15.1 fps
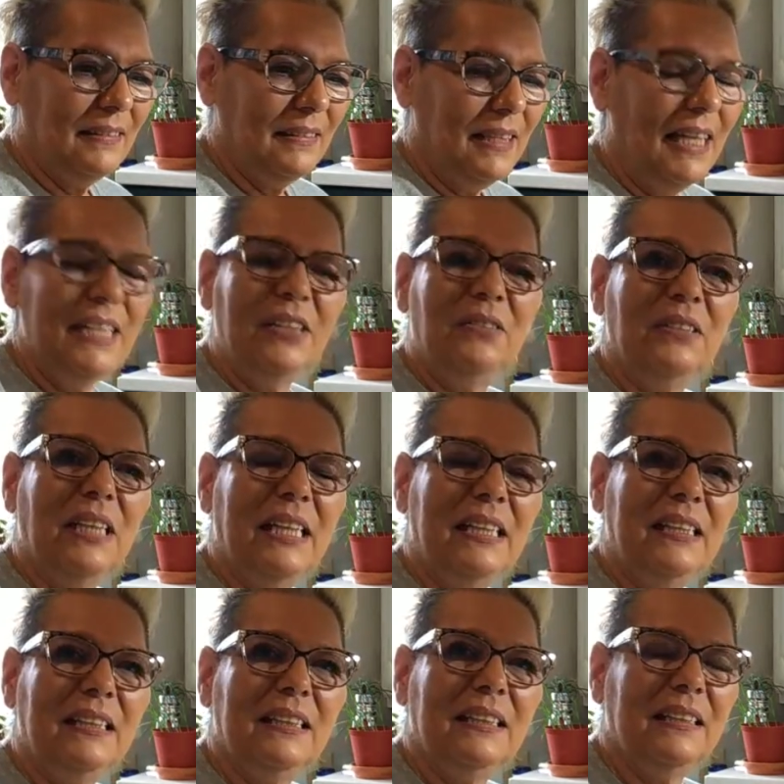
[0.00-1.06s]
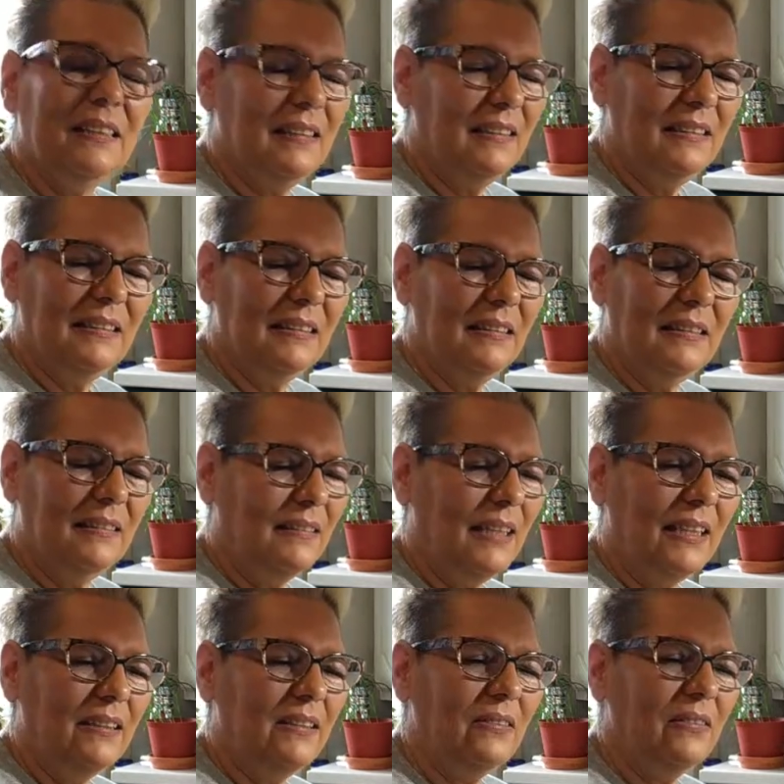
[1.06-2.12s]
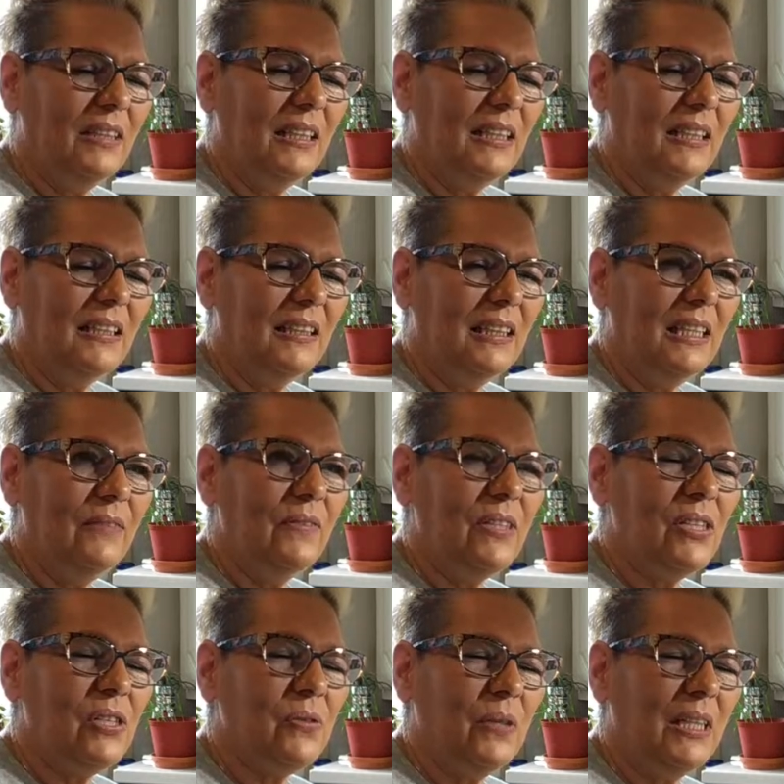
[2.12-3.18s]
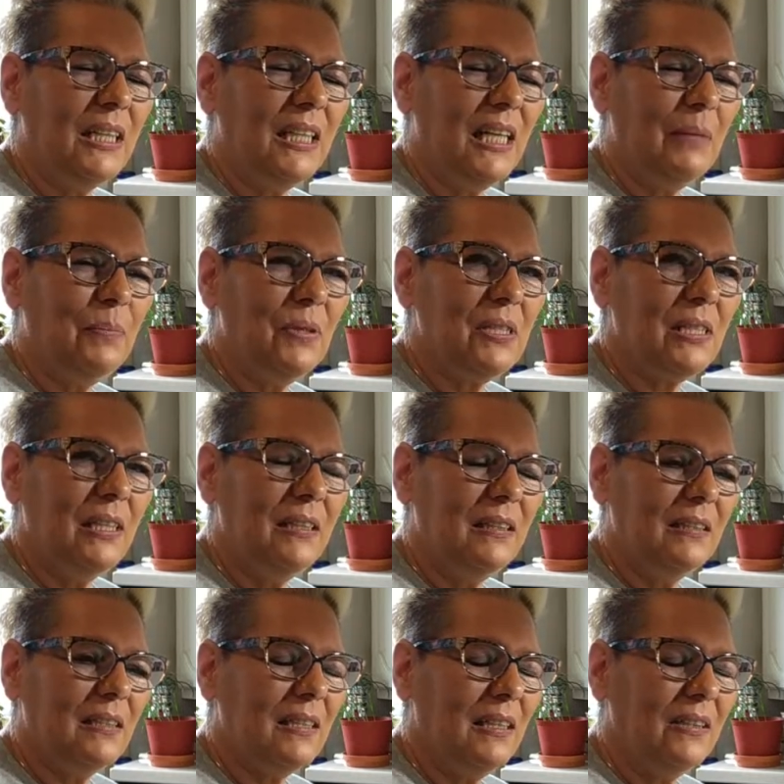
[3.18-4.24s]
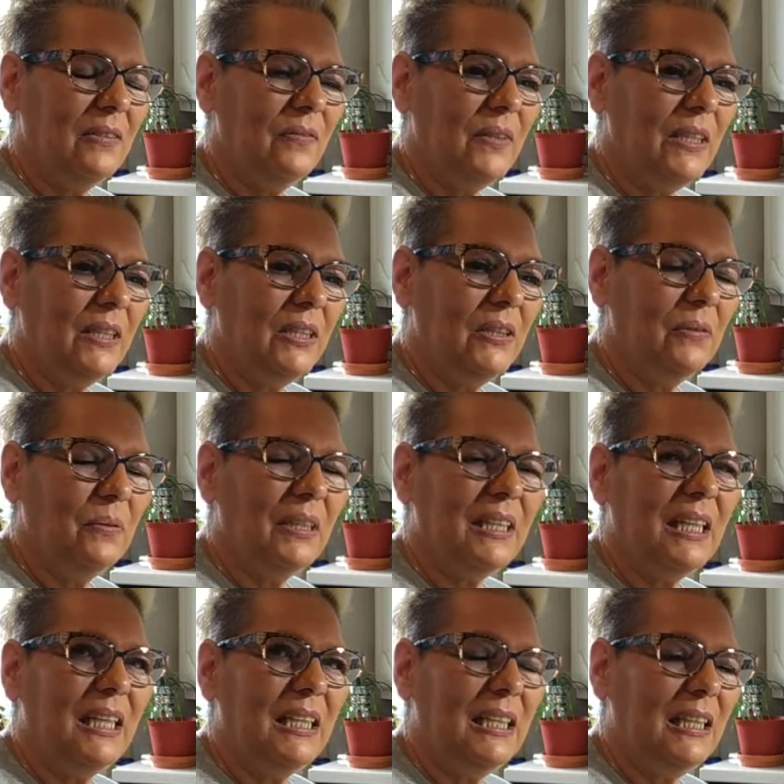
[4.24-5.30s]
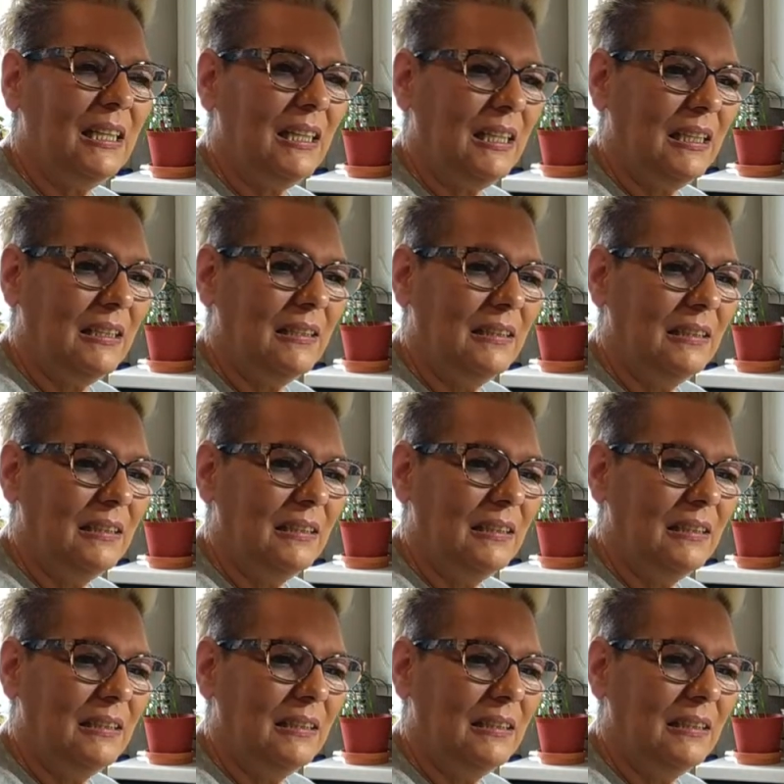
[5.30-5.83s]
I don't like. Oh, I don't think I could even drink apple cider vinegar with anything.